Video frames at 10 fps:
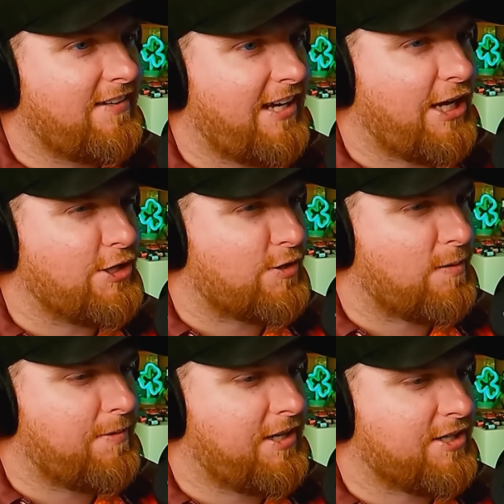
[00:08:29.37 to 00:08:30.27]
in
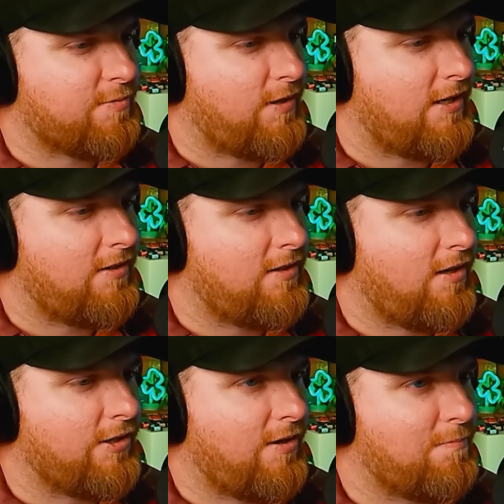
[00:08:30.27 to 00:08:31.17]
Germany as well,
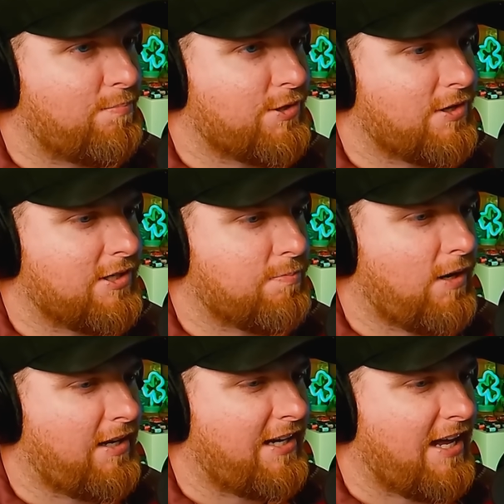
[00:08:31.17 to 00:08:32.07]
although I'm sure it's
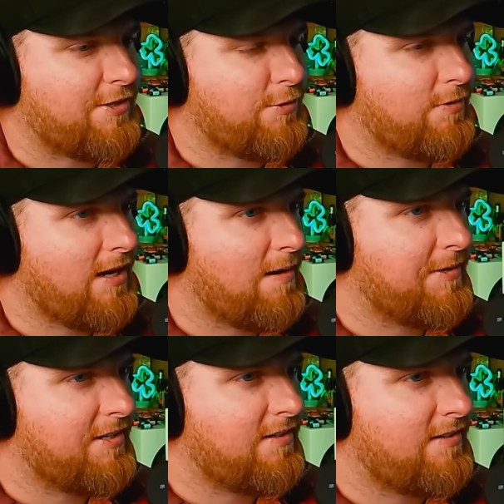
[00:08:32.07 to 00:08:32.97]
probably not too
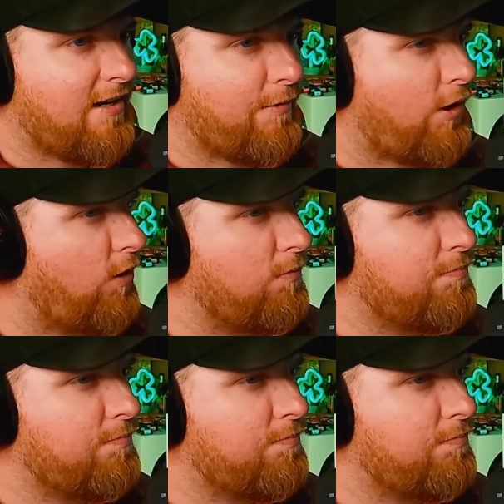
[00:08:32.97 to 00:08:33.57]
common, I would hope.